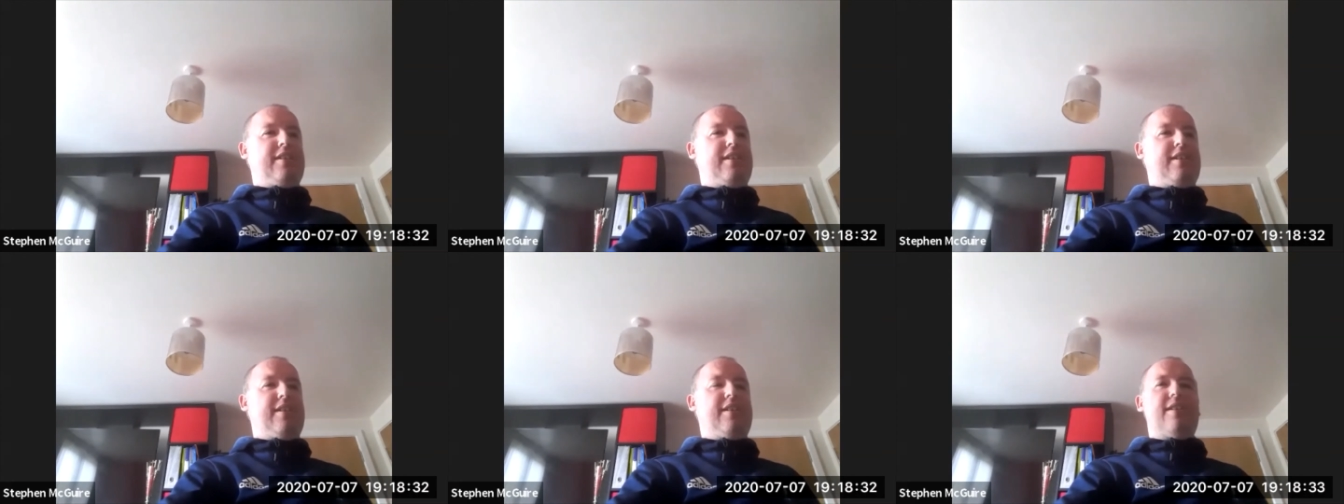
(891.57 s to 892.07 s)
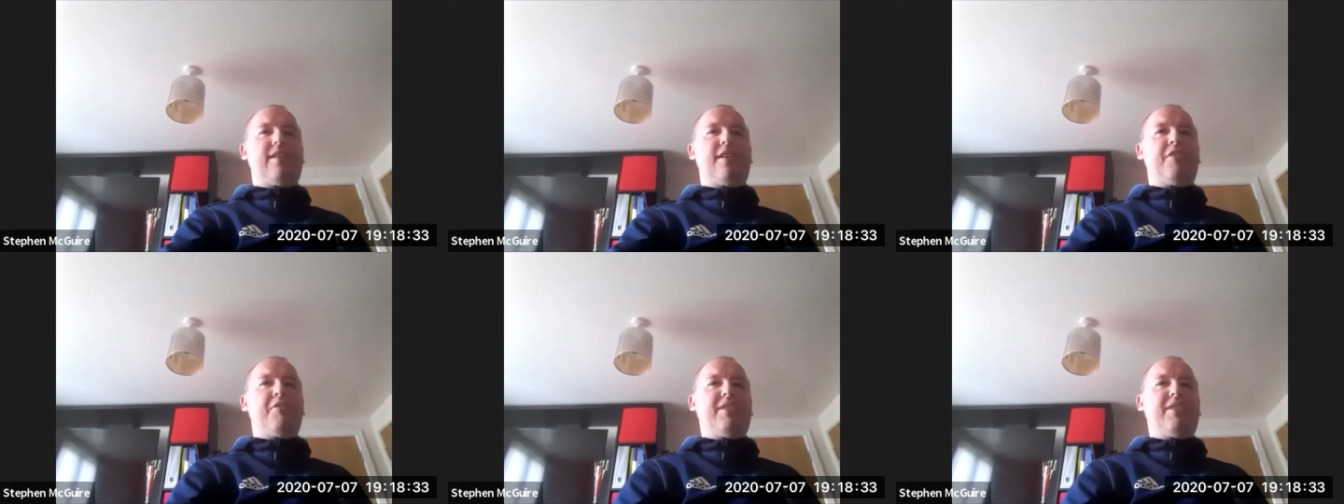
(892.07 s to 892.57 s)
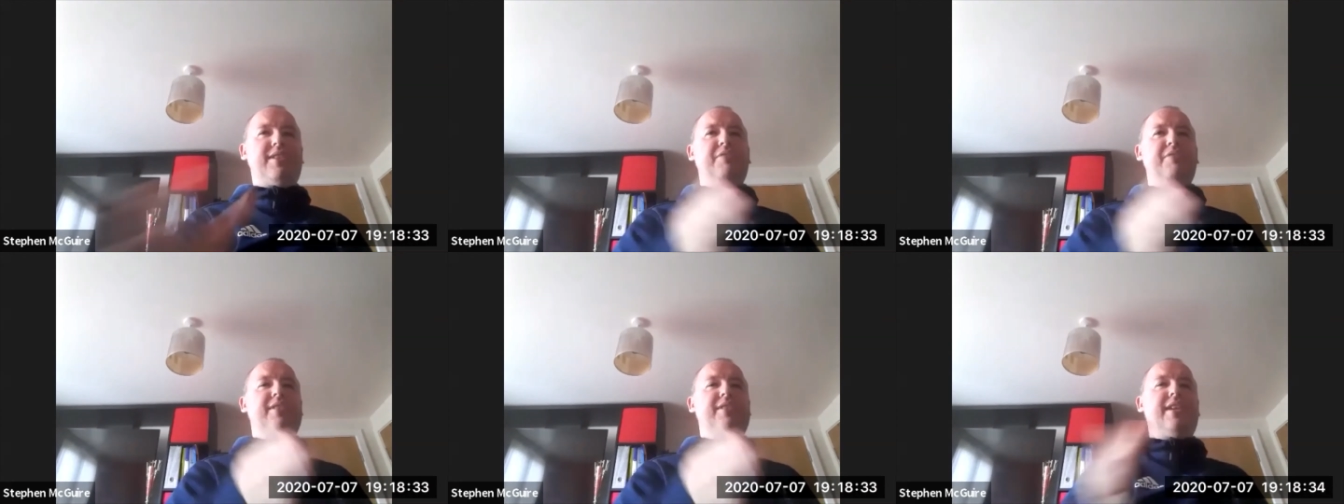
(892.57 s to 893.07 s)
and all these
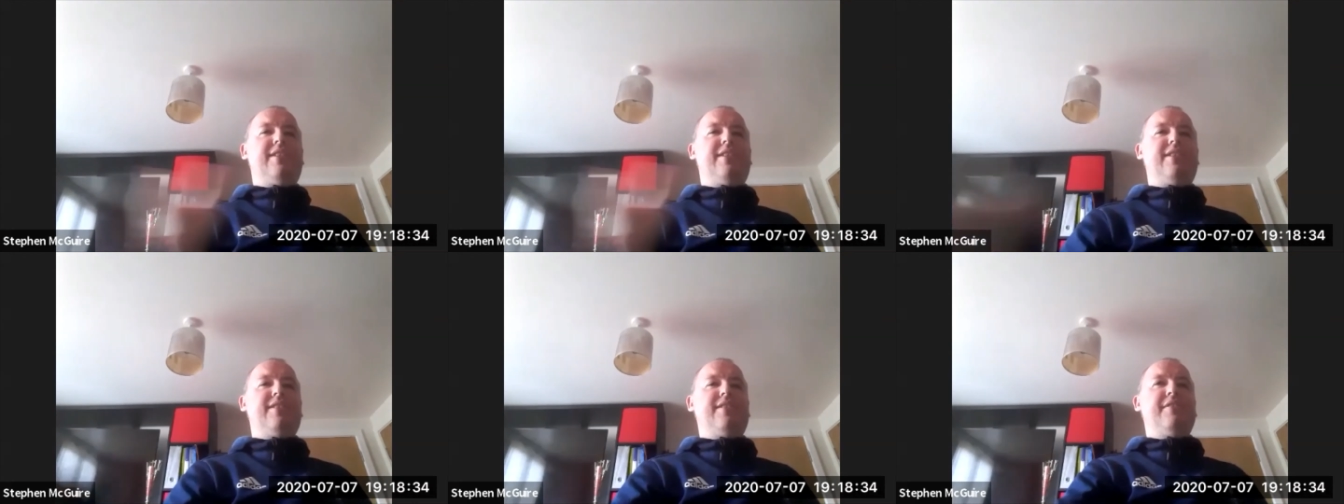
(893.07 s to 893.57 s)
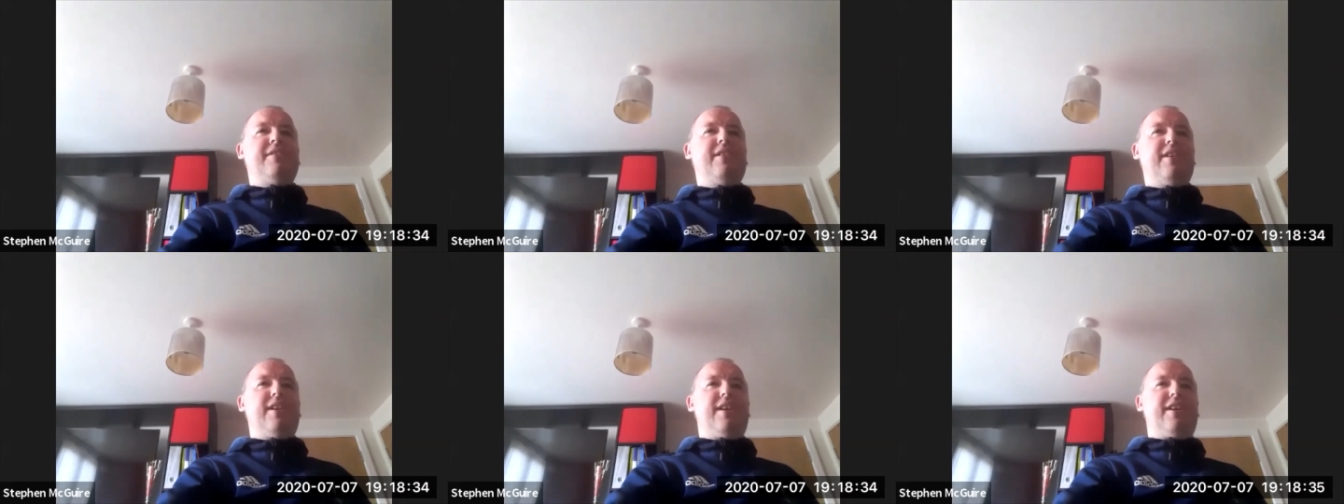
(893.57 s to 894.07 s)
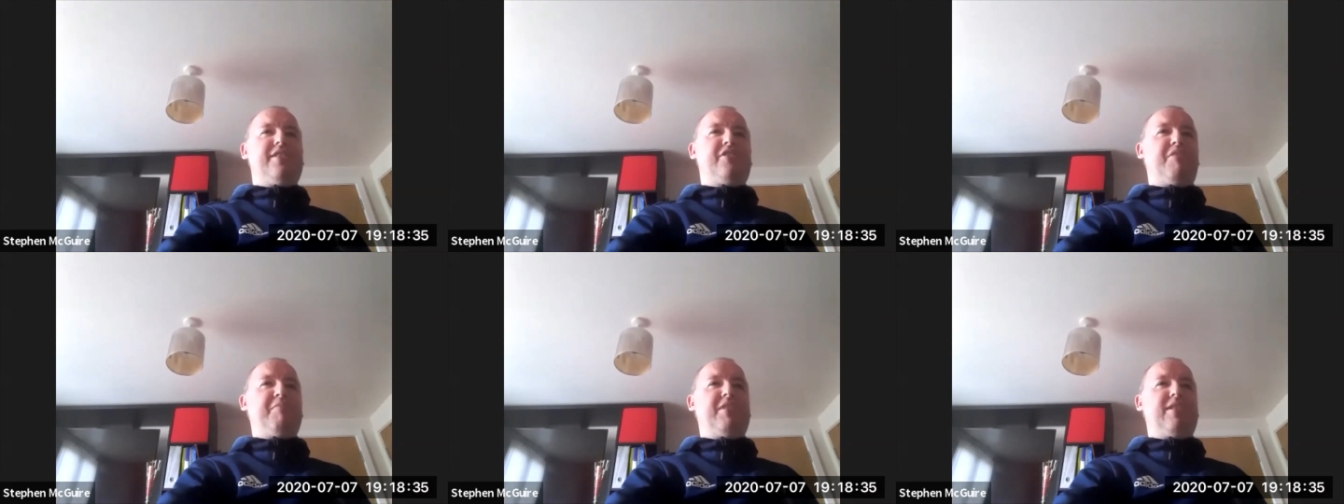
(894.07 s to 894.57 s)
little stages. So it's
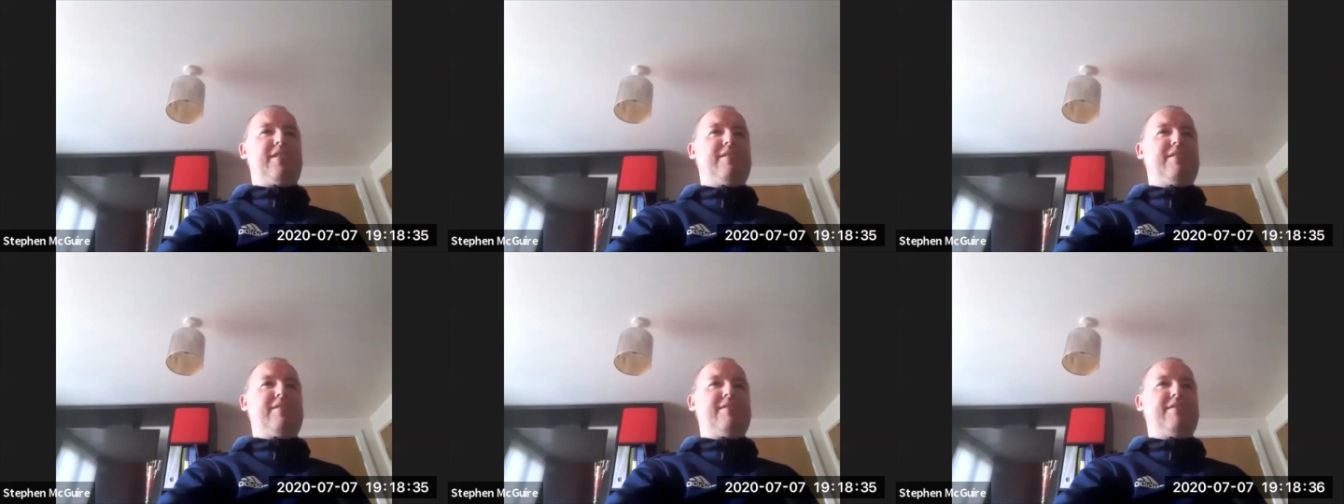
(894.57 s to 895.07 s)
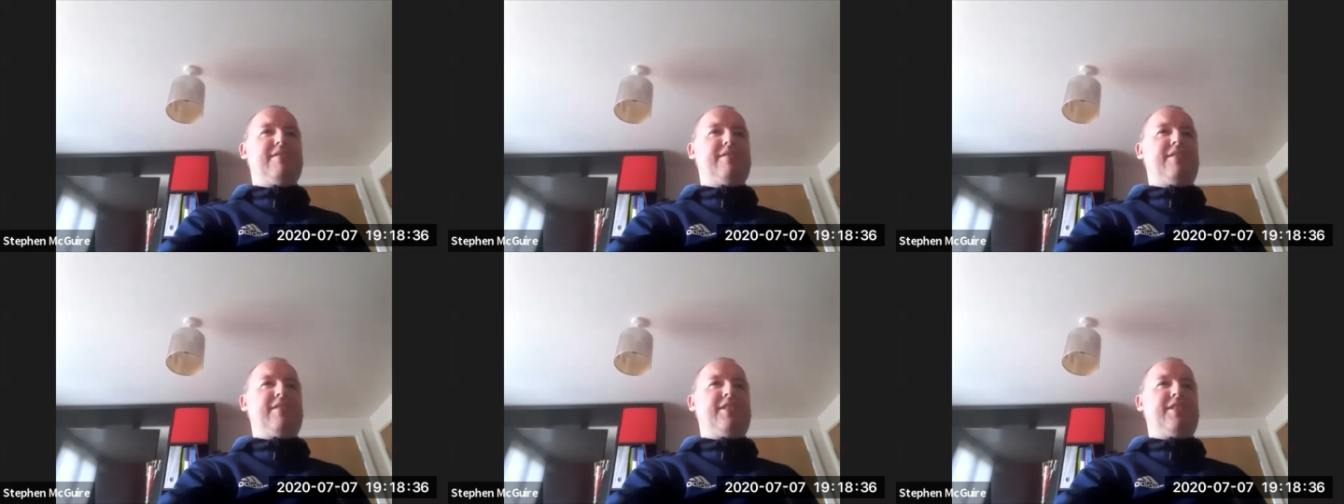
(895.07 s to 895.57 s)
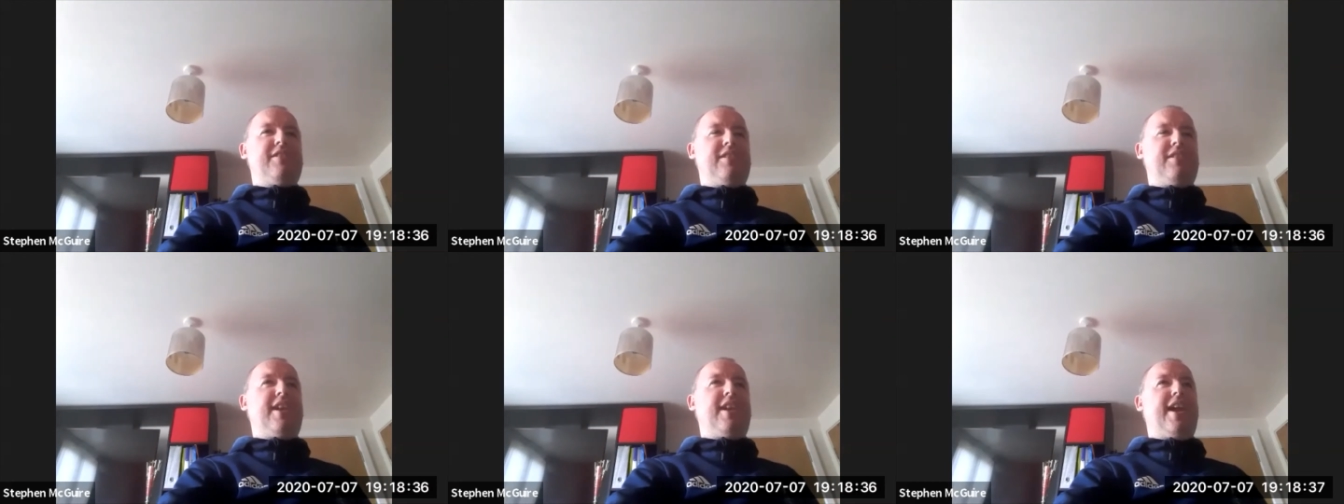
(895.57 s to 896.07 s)
taught me that
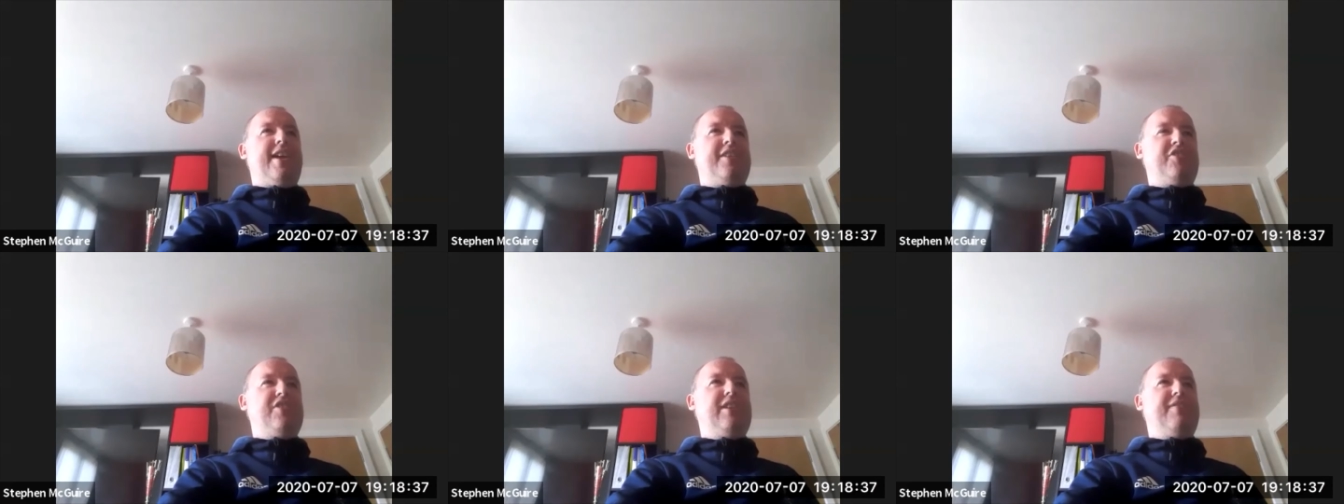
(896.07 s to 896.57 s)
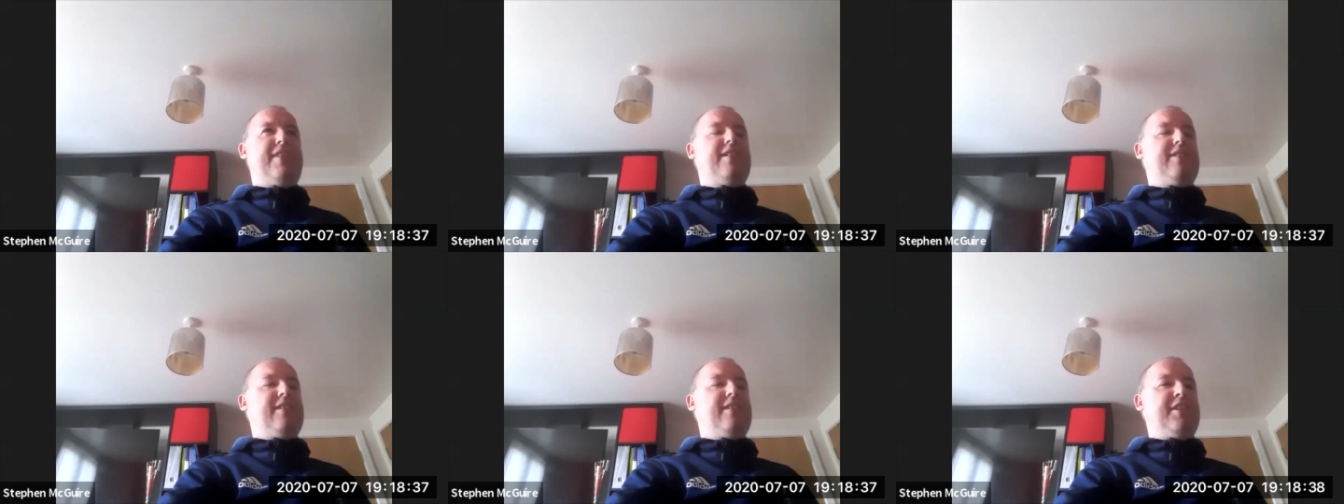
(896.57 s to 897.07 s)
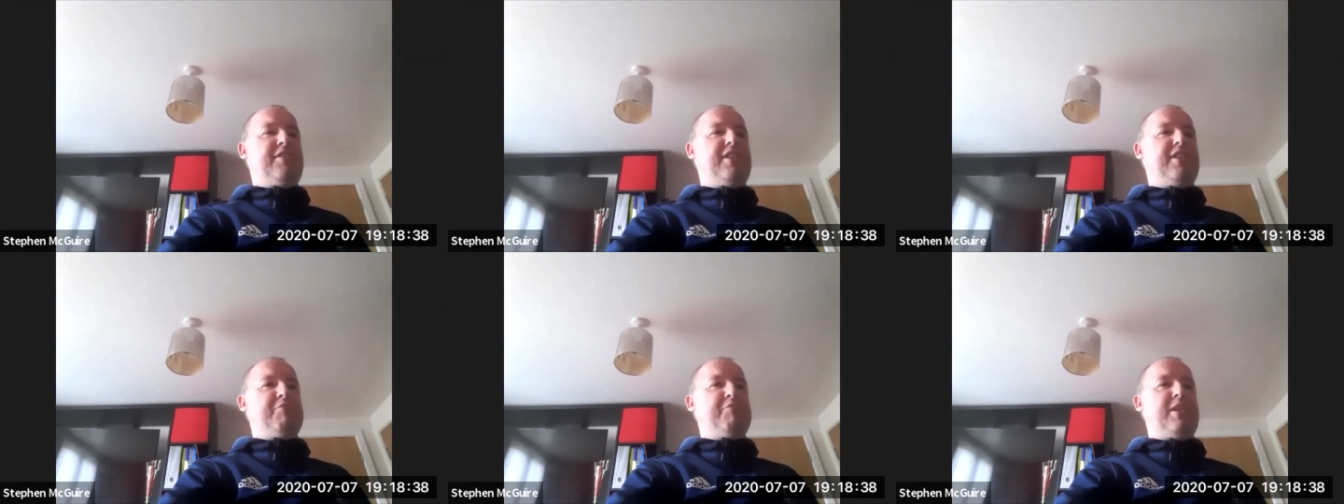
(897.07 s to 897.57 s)
you can achieve anything that you
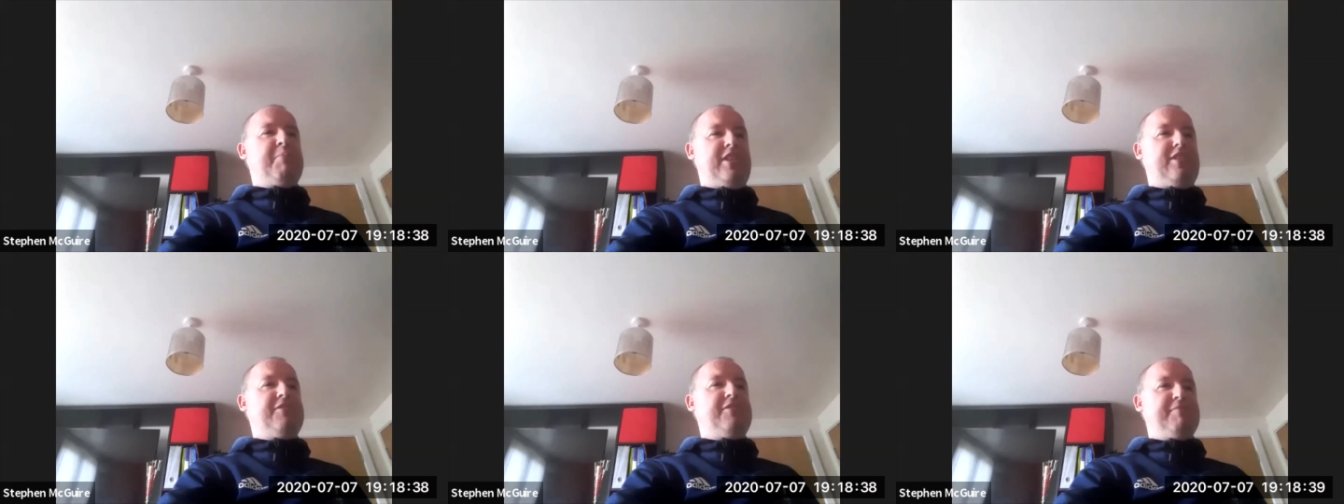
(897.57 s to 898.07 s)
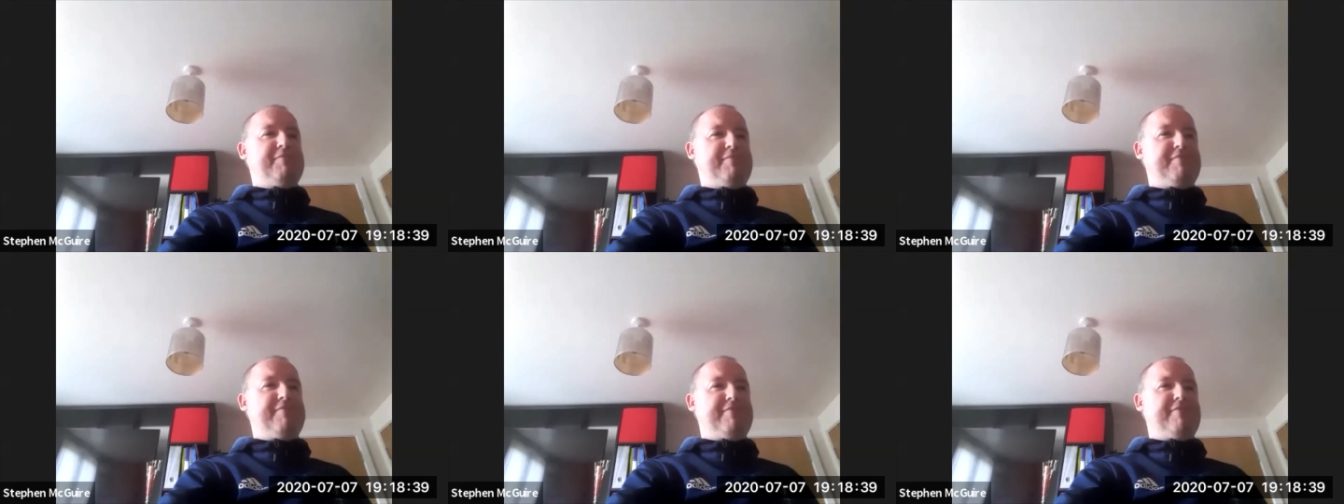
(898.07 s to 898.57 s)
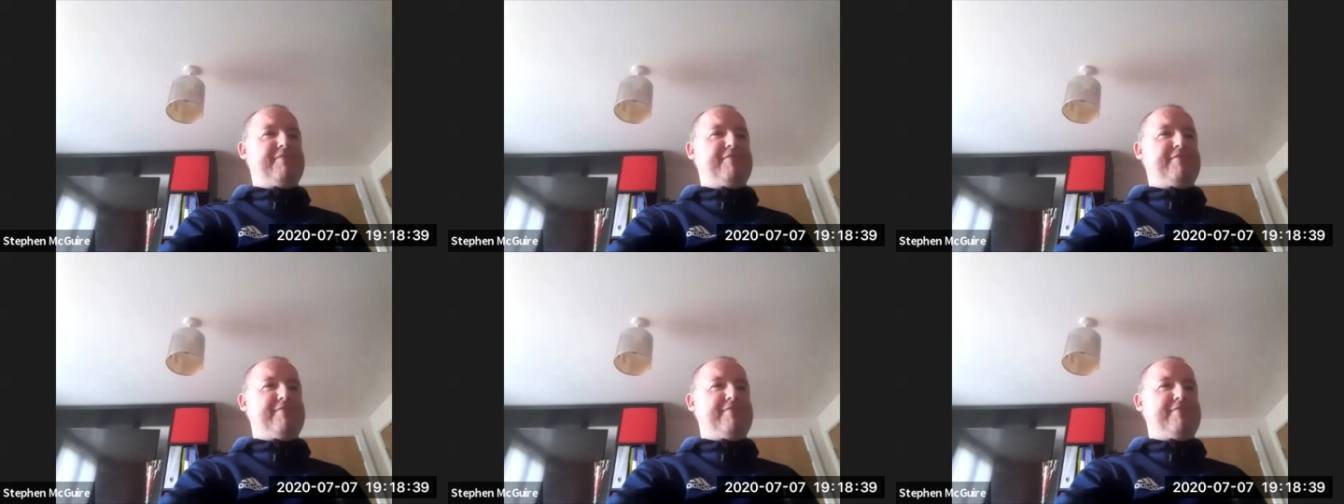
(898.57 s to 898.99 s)
really put your mind to.